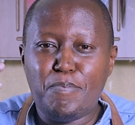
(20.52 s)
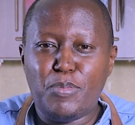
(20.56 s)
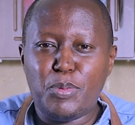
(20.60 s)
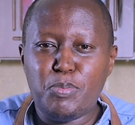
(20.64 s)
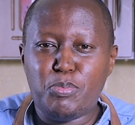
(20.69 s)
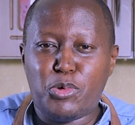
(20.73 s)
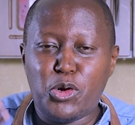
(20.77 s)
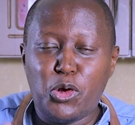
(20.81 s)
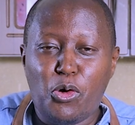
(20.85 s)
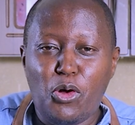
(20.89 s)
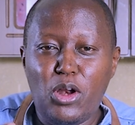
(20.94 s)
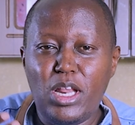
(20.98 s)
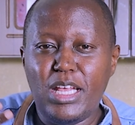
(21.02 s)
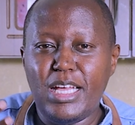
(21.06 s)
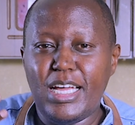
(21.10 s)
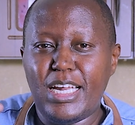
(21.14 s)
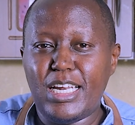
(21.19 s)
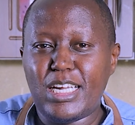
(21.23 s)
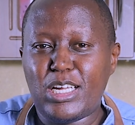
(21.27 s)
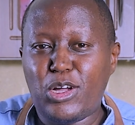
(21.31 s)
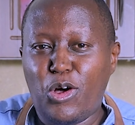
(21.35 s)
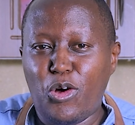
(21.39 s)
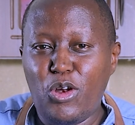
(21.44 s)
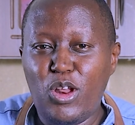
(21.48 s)
broccoli
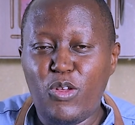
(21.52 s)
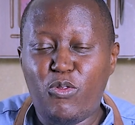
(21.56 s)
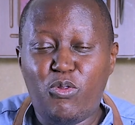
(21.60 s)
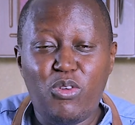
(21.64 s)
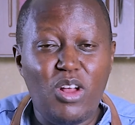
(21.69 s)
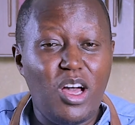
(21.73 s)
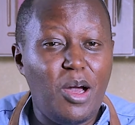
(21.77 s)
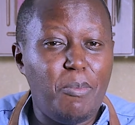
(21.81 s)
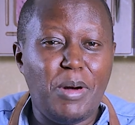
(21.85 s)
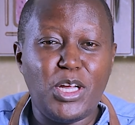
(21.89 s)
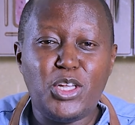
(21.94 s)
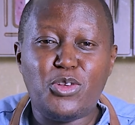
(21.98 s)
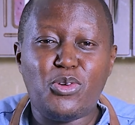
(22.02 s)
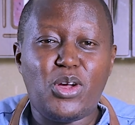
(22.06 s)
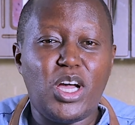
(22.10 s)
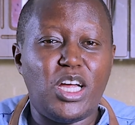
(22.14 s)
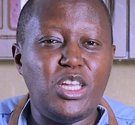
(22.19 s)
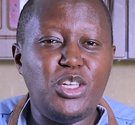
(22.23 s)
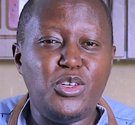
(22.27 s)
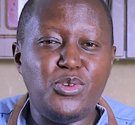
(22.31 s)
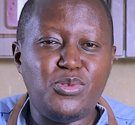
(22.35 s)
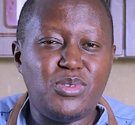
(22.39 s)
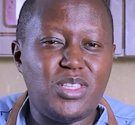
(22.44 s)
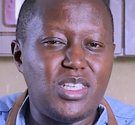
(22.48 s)
and cauliflower, but you
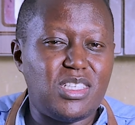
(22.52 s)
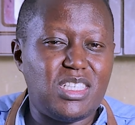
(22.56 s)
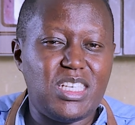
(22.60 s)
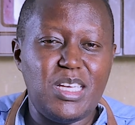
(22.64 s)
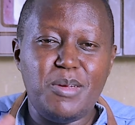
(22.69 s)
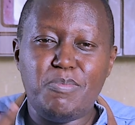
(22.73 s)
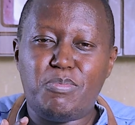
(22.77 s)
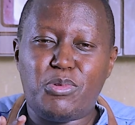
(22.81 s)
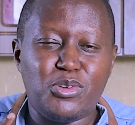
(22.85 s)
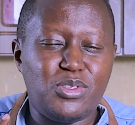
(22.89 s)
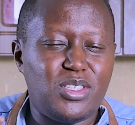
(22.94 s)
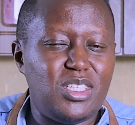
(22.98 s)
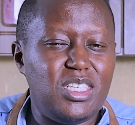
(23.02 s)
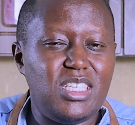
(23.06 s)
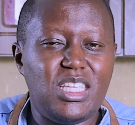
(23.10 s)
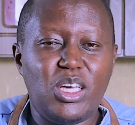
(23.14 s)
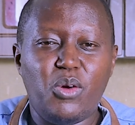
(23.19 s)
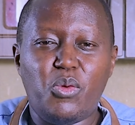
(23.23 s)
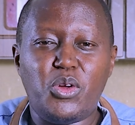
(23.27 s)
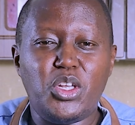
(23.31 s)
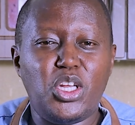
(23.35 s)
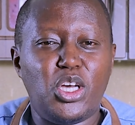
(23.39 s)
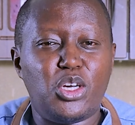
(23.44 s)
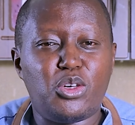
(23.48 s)
can use the same
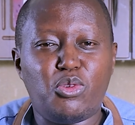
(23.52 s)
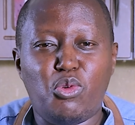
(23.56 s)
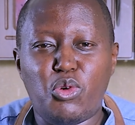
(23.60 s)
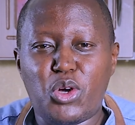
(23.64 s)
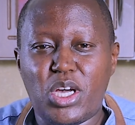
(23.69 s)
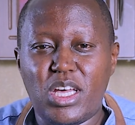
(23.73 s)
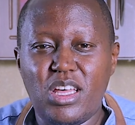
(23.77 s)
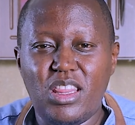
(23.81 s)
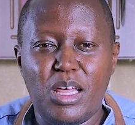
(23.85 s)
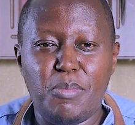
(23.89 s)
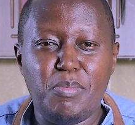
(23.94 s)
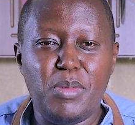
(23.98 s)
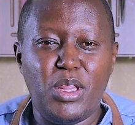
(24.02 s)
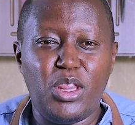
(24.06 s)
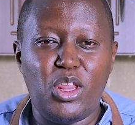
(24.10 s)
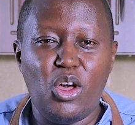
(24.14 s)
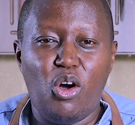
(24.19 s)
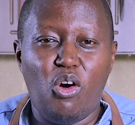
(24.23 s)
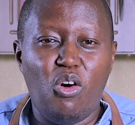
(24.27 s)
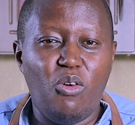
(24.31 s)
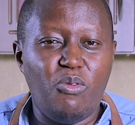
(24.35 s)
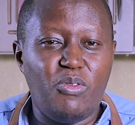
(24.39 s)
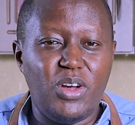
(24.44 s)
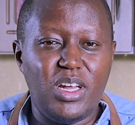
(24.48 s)
procedure when you're cooking them in
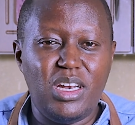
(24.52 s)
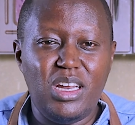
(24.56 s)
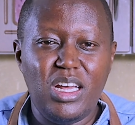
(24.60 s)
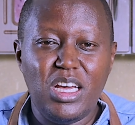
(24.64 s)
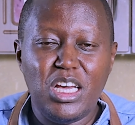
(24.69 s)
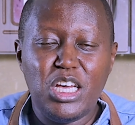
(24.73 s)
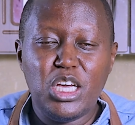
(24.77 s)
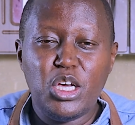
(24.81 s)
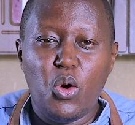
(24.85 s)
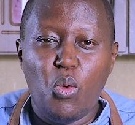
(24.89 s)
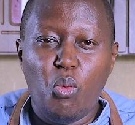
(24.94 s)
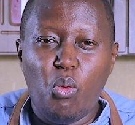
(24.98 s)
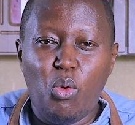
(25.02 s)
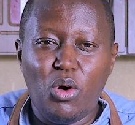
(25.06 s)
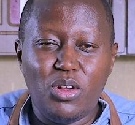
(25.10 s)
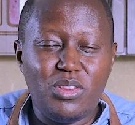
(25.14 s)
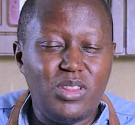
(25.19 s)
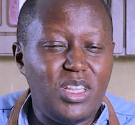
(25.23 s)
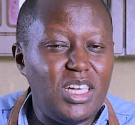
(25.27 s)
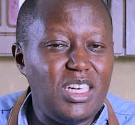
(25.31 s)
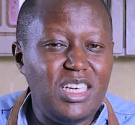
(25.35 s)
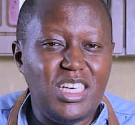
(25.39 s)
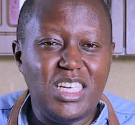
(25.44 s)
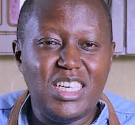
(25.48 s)
the oven.
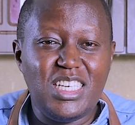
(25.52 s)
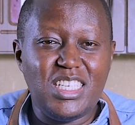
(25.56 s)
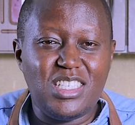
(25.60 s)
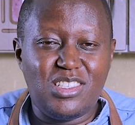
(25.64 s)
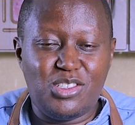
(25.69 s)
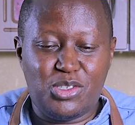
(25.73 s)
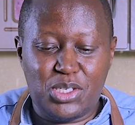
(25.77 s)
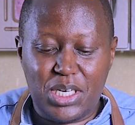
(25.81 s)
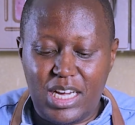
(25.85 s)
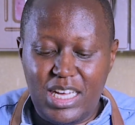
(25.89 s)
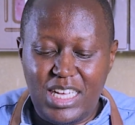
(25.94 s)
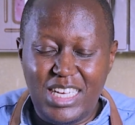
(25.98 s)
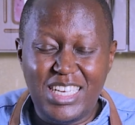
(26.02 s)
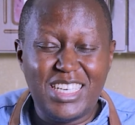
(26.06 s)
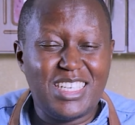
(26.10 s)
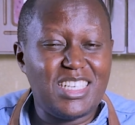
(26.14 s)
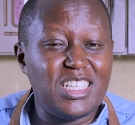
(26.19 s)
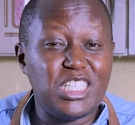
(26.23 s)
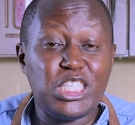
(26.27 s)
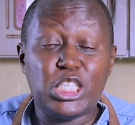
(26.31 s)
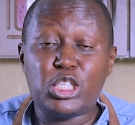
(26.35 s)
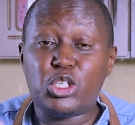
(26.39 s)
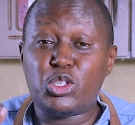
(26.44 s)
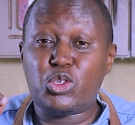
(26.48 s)
What they need is dry
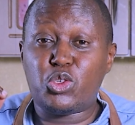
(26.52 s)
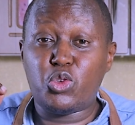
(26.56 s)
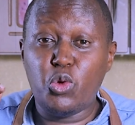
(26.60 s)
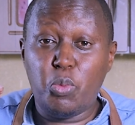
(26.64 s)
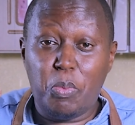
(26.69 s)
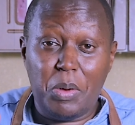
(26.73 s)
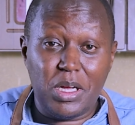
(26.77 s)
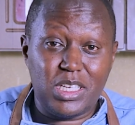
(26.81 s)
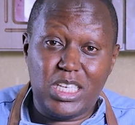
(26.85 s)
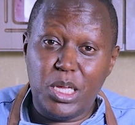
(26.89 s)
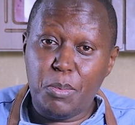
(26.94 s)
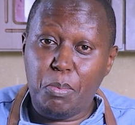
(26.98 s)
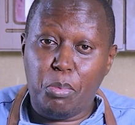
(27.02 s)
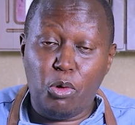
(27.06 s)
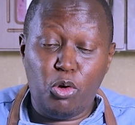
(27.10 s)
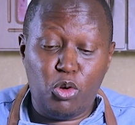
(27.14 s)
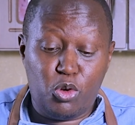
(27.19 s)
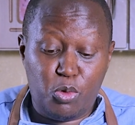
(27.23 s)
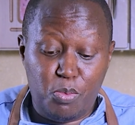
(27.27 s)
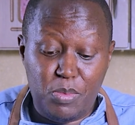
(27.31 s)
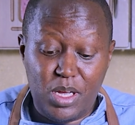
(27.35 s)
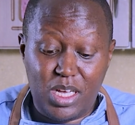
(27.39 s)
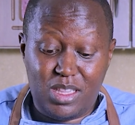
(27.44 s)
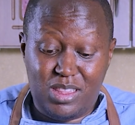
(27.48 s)
heat. Super
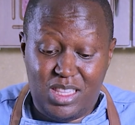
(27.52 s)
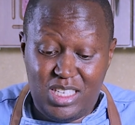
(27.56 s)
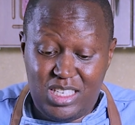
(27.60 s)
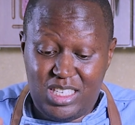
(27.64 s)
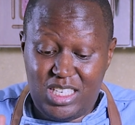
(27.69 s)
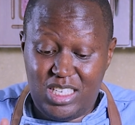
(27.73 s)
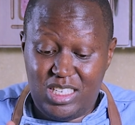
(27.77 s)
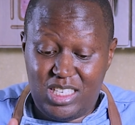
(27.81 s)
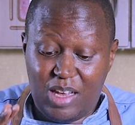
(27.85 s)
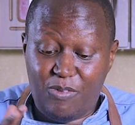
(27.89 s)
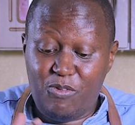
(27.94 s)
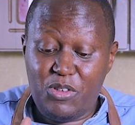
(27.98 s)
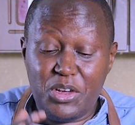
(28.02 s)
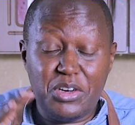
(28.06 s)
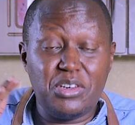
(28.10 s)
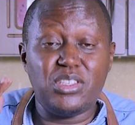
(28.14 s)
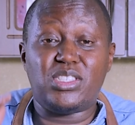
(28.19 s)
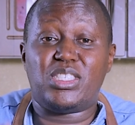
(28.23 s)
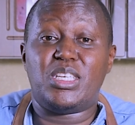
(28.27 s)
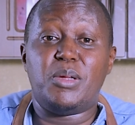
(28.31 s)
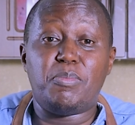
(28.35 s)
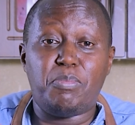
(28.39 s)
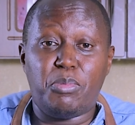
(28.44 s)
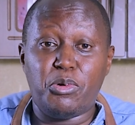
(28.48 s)
simple to make. This is a very
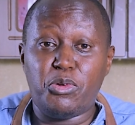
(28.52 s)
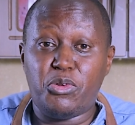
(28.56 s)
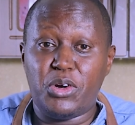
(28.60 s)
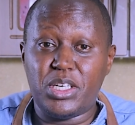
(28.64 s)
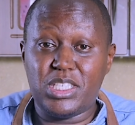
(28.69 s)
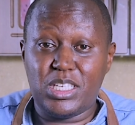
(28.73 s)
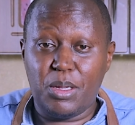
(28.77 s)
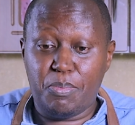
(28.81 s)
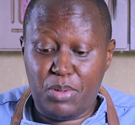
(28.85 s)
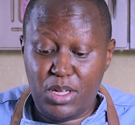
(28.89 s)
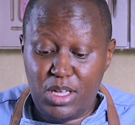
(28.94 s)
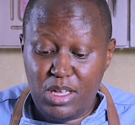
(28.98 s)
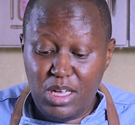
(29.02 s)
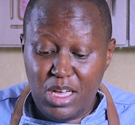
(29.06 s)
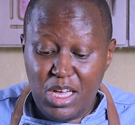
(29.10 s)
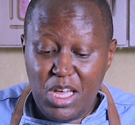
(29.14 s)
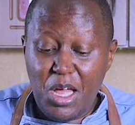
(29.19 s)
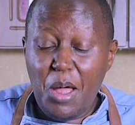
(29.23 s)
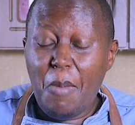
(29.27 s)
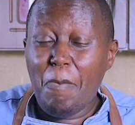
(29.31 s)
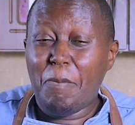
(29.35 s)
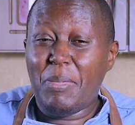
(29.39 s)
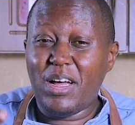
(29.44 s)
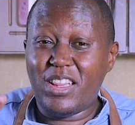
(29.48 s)
simple recipe,
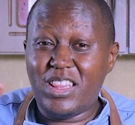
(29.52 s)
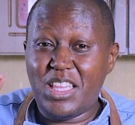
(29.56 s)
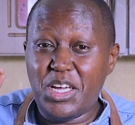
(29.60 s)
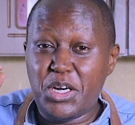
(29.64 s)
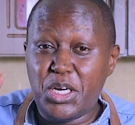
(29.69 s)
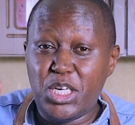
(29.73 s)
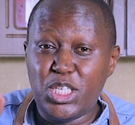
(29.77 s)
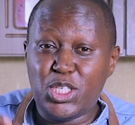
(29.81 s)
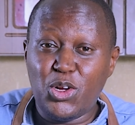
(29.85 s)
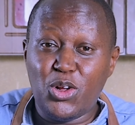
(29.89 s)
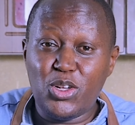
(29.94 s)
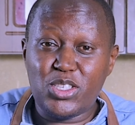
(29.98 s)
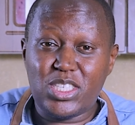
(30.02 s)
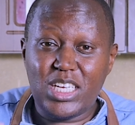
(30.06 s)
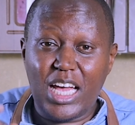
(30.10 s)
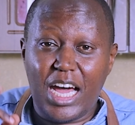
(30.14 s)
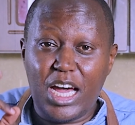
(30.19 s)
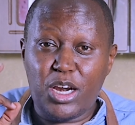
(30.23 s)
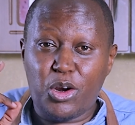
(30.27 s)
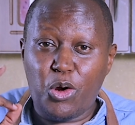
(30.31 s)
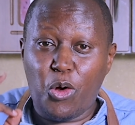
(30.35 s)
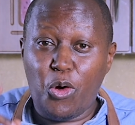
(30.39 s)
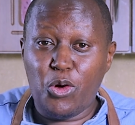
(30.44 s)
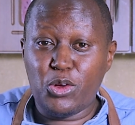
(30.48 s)
but the results
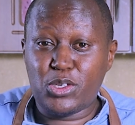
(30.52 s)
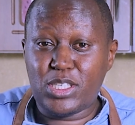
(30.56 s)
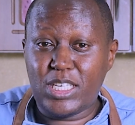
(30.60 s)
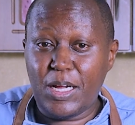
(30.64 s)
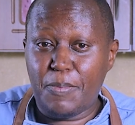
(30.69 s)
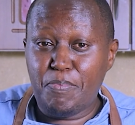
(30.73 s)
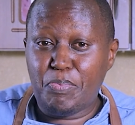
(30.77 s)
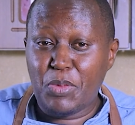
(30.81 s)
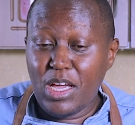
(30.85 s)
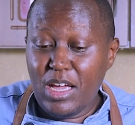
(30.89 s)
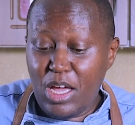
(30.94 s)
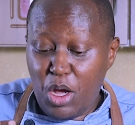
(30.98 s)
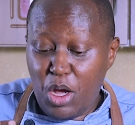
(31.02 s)
are awesome.